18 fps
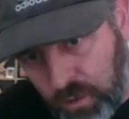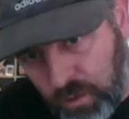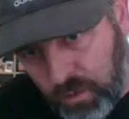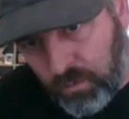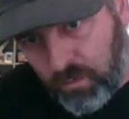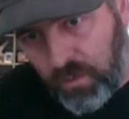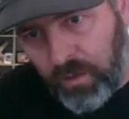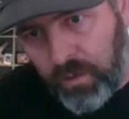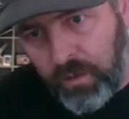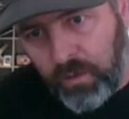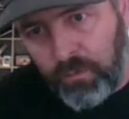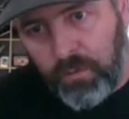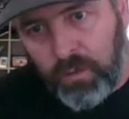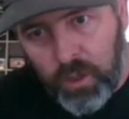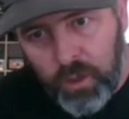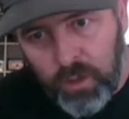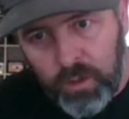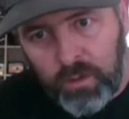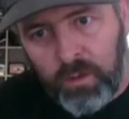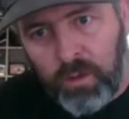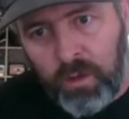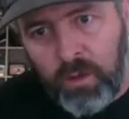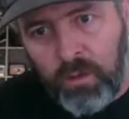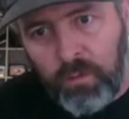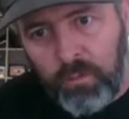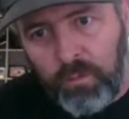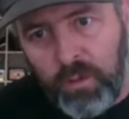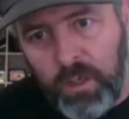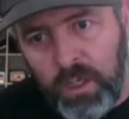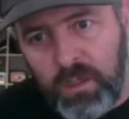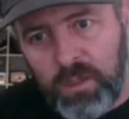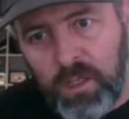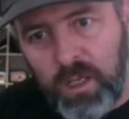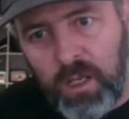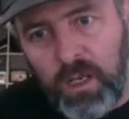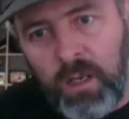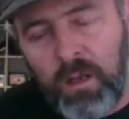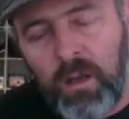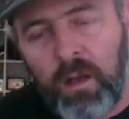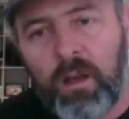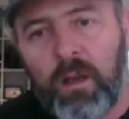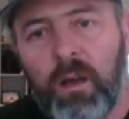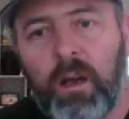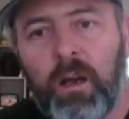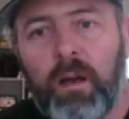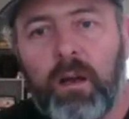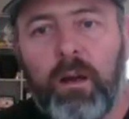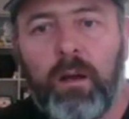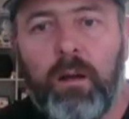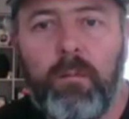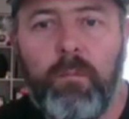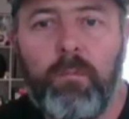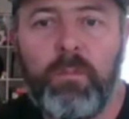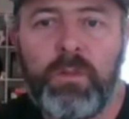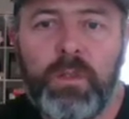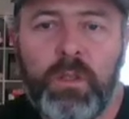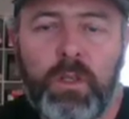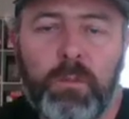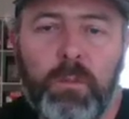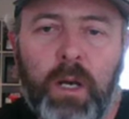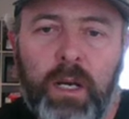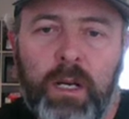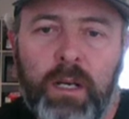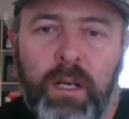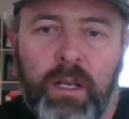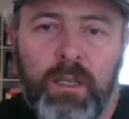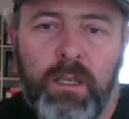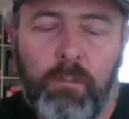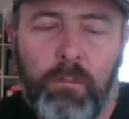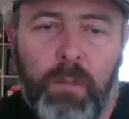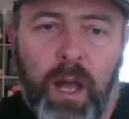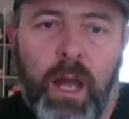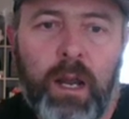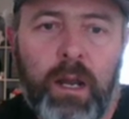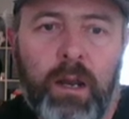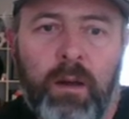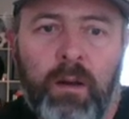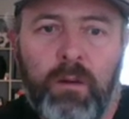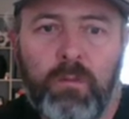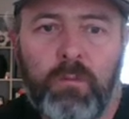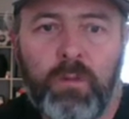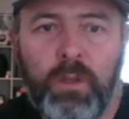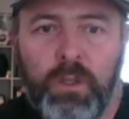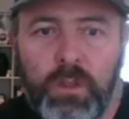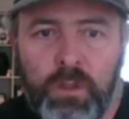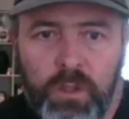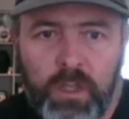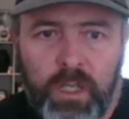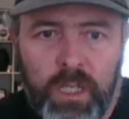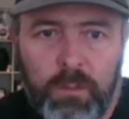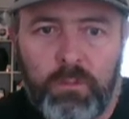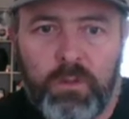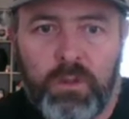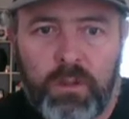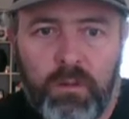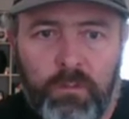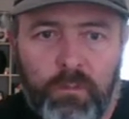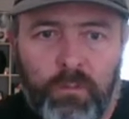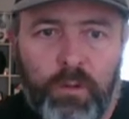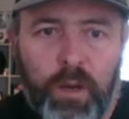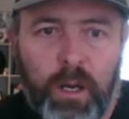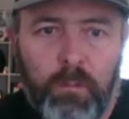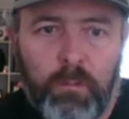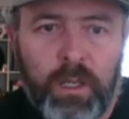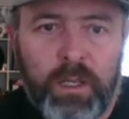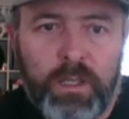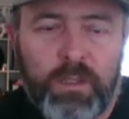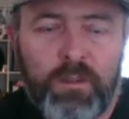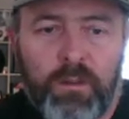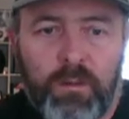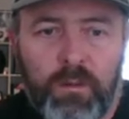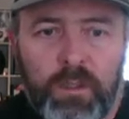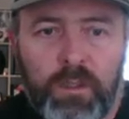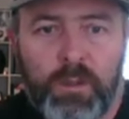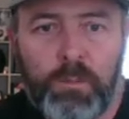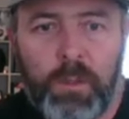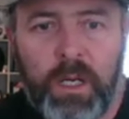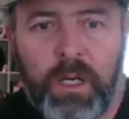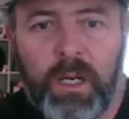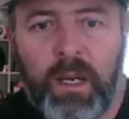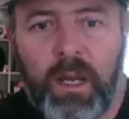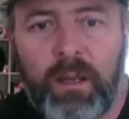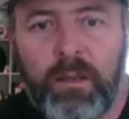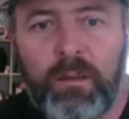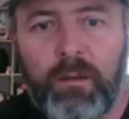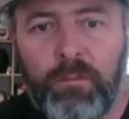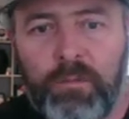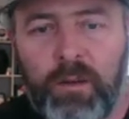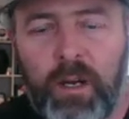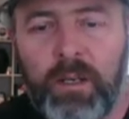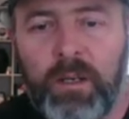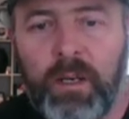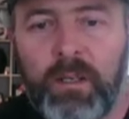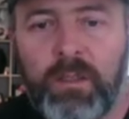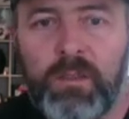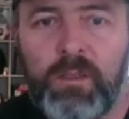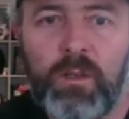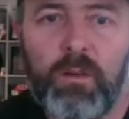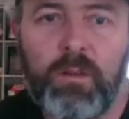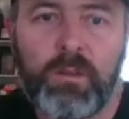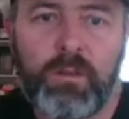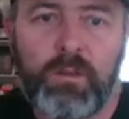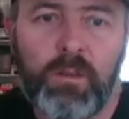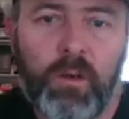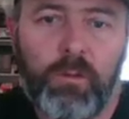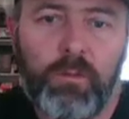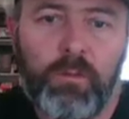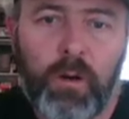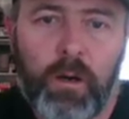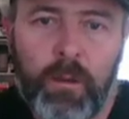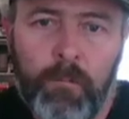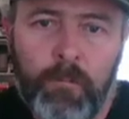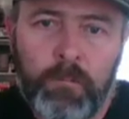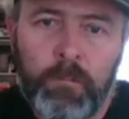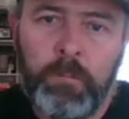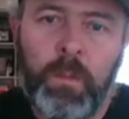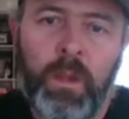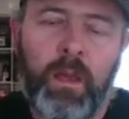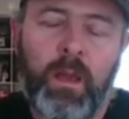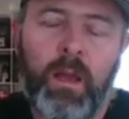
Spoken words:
which in turn feeds the turbine at the back, which keeps the fan blades spinning at the front, and so on and so forth.